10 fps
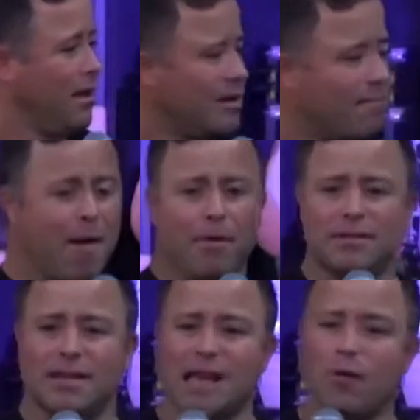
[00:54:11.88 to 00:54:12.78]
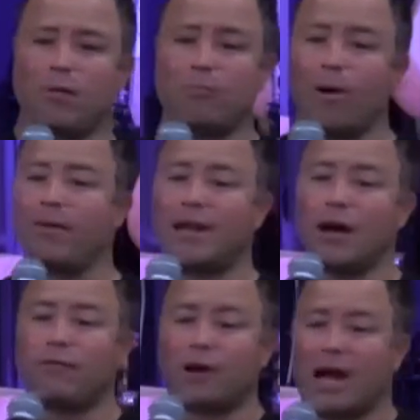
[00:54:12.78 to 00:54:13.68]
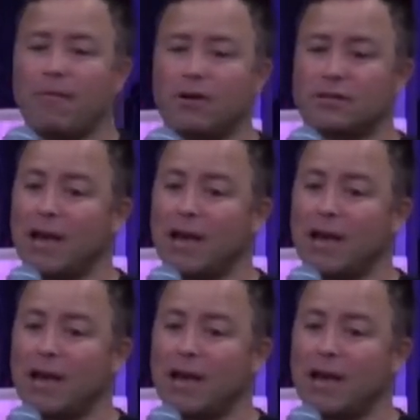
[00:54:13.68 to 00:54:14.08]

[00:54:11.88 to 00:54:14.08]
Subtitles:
The Bible says they were more than overcomers.